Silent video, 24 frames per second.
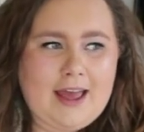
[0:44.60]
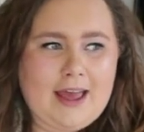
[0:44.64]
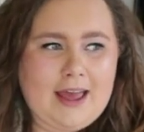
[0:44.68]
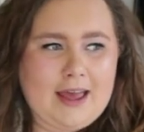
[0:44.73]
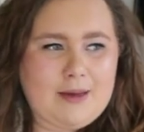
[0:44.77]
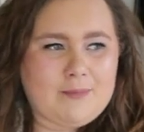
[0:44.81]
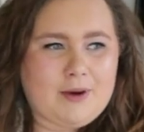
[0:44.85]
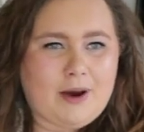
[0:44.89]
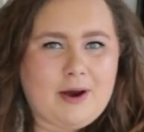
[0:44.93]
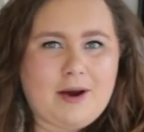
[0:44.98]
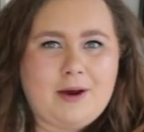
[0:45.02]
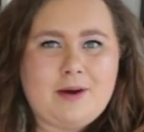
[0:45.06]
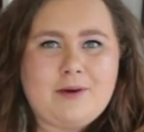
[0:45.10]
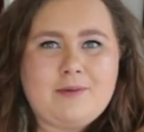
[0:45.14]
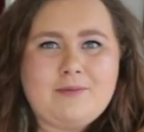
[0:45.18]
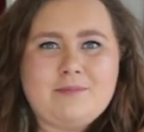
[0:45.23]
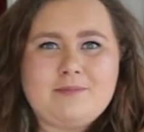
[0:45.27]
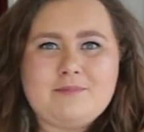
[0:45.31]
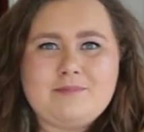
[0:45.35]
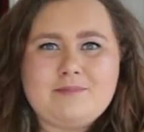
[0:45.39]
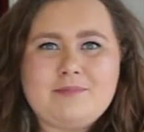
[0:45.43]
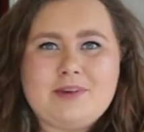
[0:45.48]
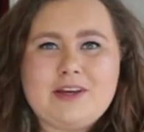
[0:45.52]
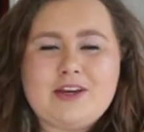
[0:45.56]
Emma,
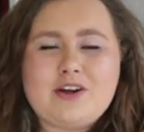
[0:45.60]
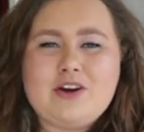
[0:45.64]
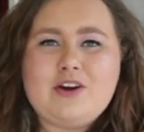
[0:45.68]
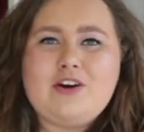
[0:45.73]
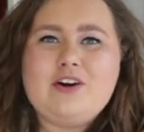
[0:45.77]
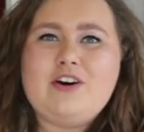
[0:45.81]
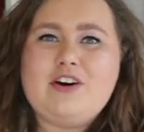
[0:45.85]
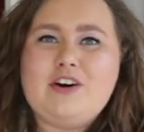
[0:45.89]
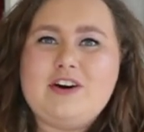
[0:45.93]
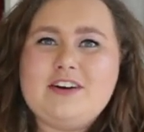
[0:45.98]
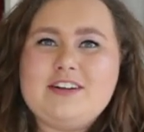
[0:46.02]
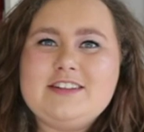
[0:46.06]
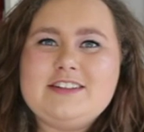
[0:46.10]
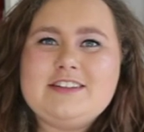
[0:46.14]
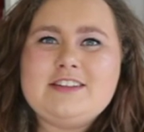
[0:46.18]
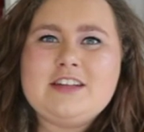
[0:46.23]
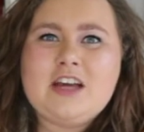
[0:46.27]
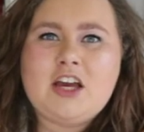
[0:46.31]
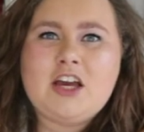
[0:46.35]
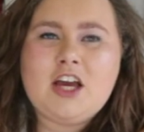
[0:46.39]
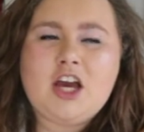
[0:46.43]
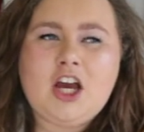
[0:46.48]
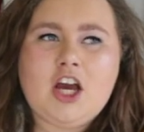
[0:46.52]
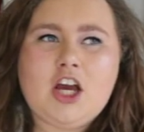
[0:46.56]
because
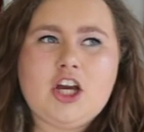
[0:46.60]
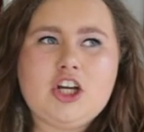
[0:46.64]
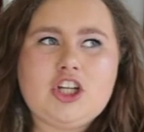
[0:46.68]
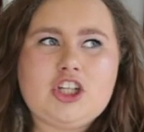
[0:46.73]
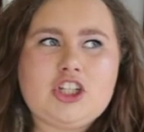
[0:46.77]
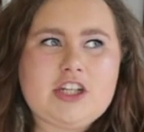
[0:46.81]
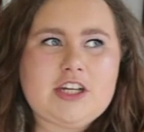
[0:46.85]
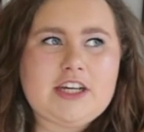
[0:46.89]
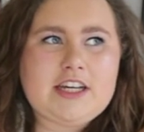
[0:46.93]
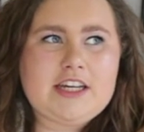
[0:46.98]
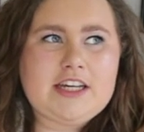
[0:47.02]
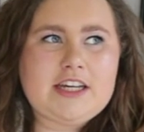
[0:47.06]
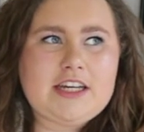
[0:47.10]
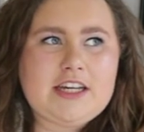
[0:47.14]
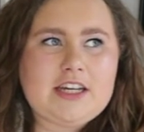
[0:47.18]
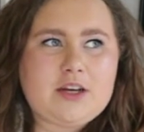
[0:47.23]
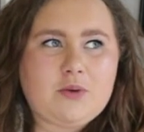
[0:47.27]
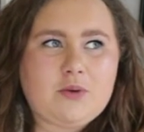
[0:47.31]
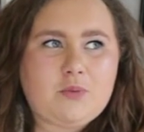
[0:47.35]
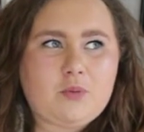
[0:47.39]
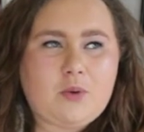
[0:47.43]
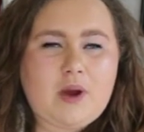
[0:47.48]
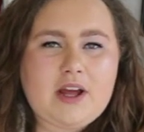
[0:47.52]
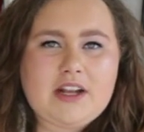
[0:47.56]
she
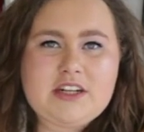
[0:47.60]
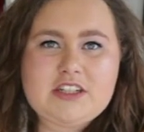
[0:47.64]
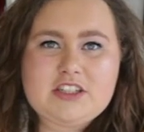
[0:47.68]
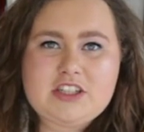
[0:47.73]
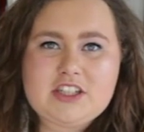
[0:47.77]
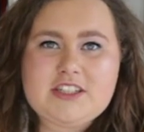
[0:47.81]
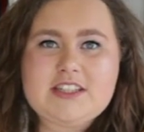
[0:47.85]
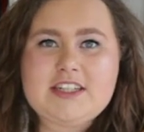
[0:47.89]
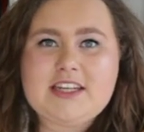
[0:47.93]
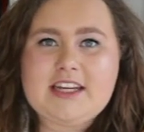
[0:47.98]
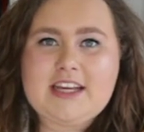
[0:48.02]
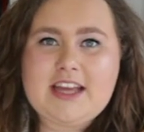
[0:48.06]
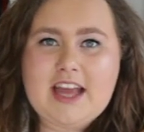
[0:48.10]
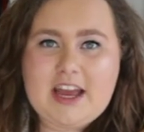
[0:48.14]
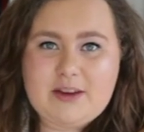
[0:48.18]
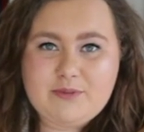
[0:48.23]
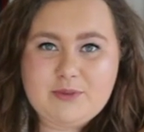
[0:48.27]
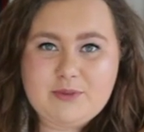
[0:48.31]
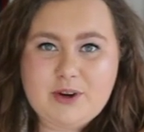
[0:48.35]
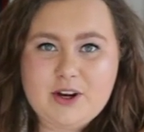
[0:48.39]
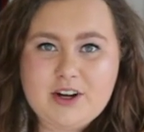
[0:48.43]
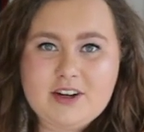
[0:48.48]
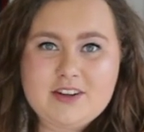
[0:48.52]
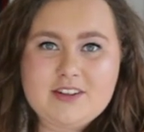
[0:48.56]
went to see
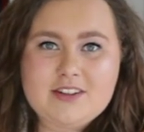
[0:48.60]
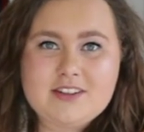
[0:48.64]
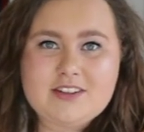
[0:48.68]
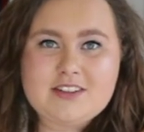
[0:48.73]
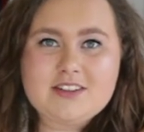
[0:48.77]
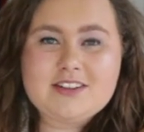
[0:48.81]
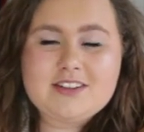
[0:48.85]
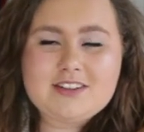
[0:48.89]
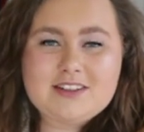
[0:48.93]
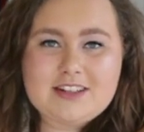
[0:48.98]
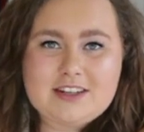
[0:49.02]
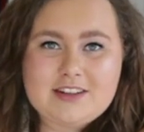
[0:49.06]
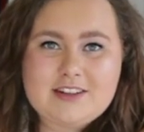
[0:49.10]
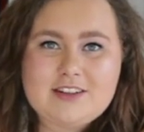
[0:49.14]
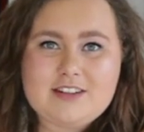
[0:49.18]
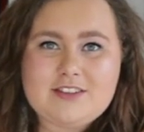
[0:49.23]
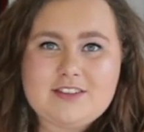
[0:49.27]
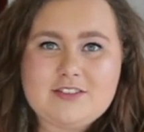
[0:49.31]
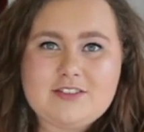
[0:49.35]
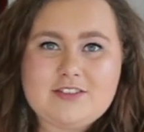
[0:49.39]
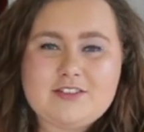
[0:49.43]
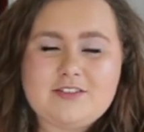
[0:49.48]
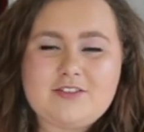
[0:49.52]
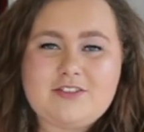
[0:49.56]
Emma
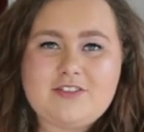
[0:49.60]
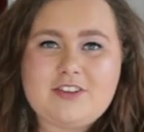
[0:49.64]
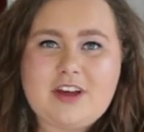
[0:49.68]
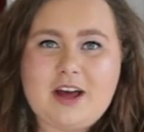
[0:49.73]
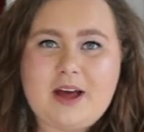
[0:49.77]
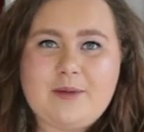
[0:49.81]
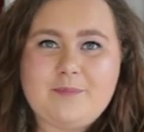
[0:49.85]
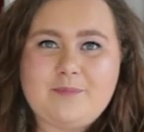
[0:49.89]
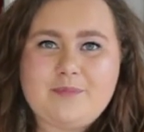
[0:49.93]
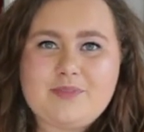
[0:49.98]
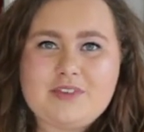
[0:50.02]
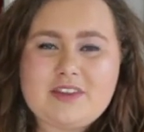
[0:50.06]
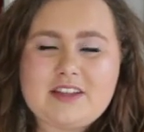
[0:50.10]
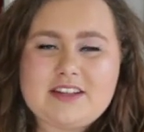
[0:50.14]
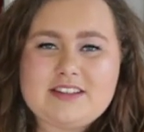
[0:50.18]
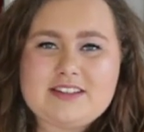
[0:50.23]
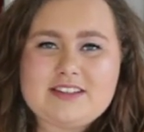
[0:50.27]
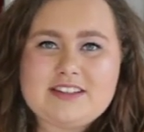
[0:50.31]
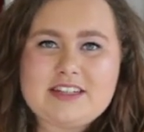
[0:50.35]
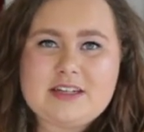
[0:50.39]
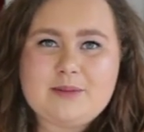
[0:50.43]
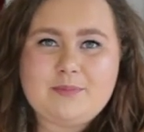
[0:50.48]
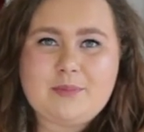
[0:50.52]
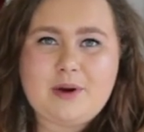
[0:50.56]
in the
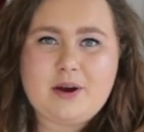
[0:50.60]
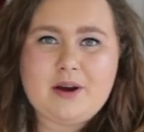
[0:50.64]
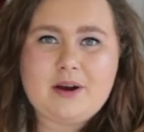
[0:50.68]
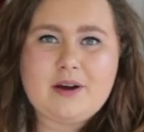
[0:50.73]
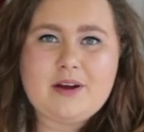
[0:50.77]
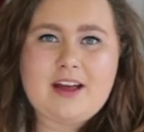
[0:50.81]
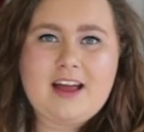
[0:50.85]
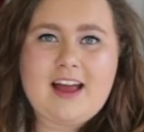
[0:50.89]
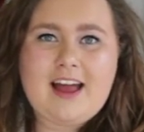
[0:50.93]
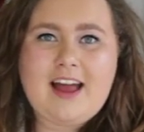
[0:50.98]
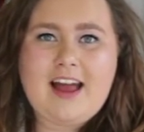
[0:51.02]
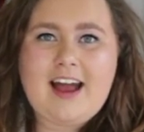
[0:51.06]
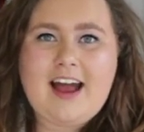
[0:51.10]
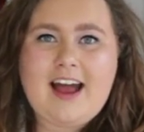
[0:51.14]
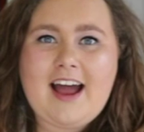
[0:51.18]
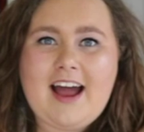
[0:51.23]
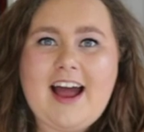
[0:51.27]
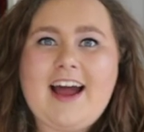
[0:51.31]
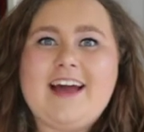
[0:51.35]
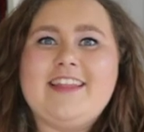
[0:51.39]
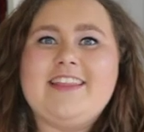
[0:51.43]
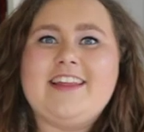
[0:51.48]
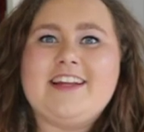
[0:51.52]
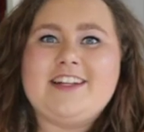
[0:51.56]
cinema,
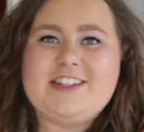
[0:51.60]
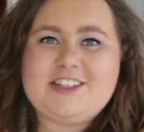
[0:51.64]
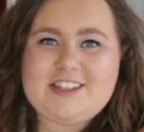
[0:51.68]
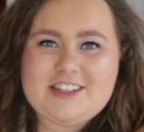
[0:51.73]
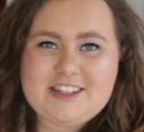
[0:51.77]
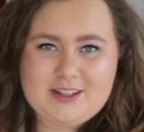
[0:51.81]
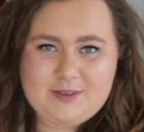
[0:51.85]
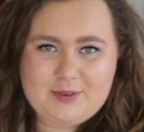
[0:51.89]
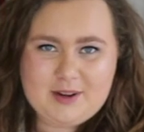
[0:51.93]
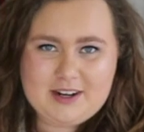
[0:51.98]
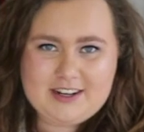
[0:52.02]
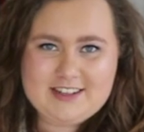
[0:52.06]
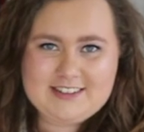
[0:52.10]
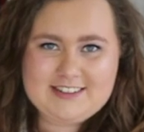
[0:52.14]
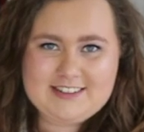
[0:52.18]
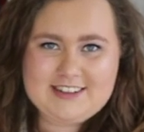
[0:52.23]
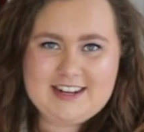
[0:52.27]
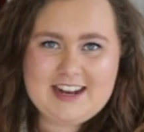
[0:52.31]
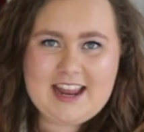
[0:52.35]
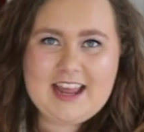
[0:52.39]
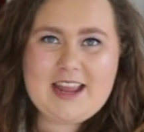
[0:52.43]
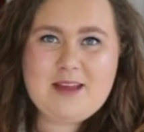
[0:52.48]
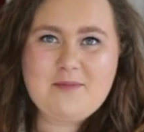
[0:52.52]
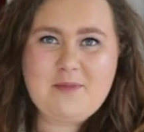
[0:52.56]
and then she went into
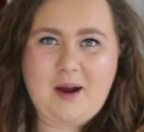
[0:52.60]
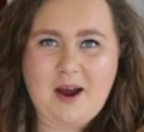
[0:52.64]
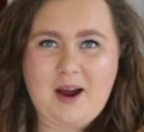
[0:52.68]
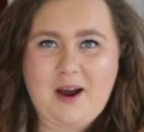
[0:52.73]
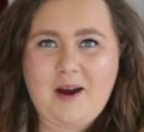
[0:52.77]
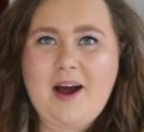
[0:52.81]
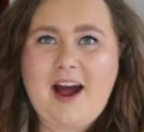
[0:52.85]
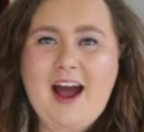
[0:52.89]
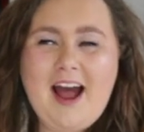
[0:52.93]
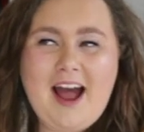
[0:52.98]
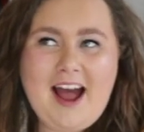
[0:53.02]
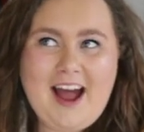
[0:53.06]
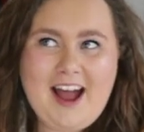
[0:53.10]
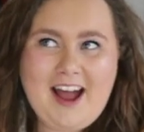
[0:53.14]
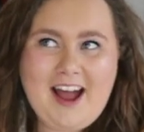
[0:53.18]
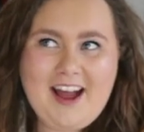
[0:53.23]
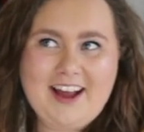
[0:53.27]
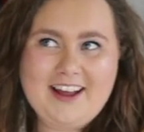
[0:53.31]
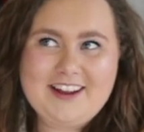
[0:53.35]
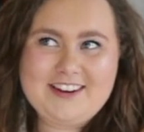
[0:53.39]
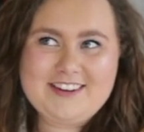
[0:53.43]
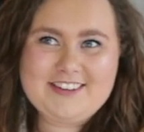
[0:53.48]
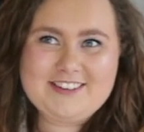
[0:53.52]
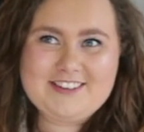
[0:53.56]
labour
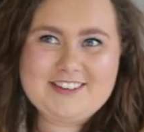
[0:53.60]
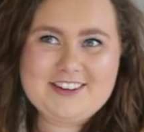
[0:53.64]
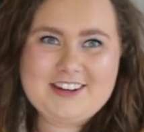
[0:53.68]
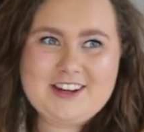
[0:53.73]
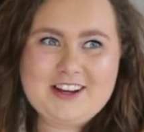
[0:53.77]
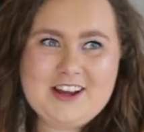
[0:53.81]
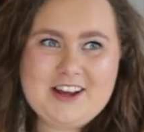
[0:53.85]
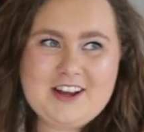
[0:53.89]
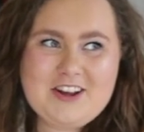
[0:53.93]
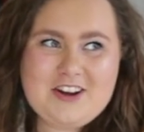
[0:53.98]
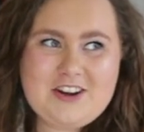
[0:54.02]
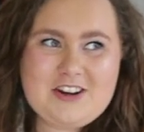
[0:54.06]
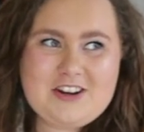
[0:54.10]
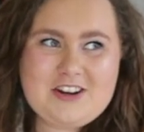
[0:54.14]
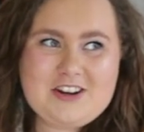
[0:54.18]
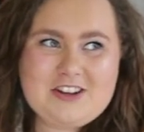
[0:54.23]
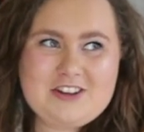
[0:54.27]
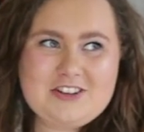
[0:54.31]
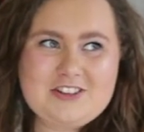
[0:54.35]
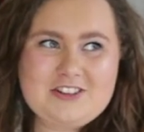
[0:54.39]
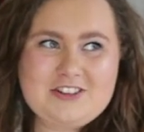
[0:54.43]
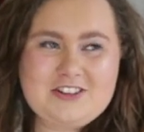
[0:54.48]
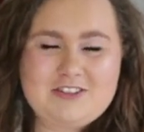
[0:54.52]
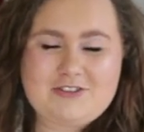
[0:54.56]
and
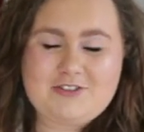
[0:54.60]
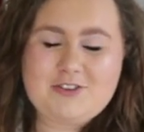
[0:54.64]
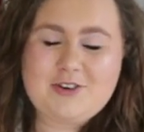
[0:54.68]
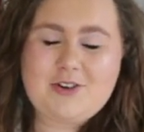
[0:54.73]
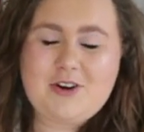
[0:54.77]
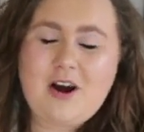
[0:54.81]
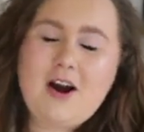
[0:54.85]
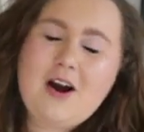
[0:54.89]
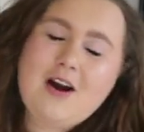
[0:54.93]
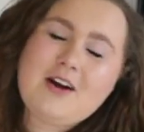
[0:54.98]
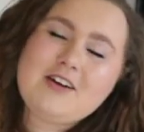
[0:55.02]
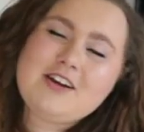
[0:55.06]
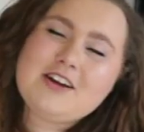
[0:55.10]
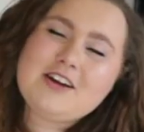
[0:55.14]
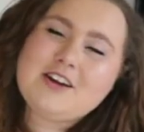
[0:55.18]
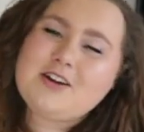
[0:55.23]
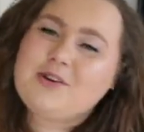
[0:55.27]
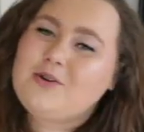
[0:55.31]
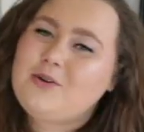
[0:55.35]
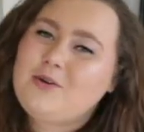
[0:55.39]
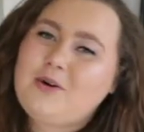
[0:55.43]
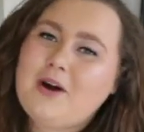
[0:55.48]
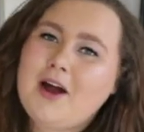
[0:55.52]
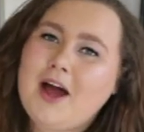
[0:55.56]
she thought, oh, I'm going to
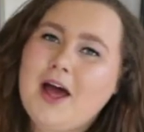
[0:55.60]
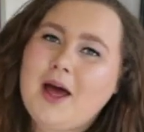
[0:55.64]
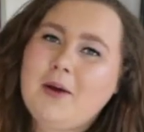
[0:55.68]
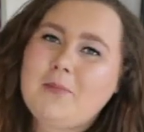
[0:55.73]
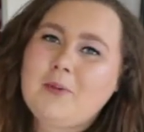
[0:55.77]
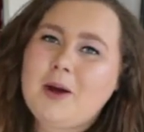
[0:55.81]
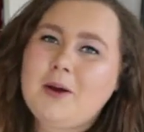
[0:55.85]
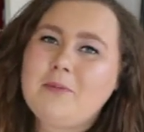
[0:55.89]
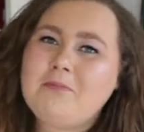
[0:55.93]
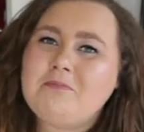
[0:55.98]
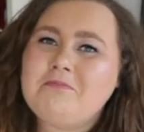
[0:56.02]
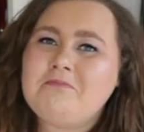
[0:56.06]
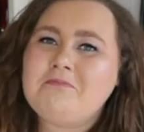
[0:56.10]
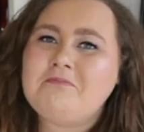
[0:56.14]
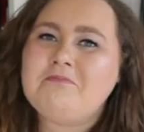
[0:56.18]
call her Emma.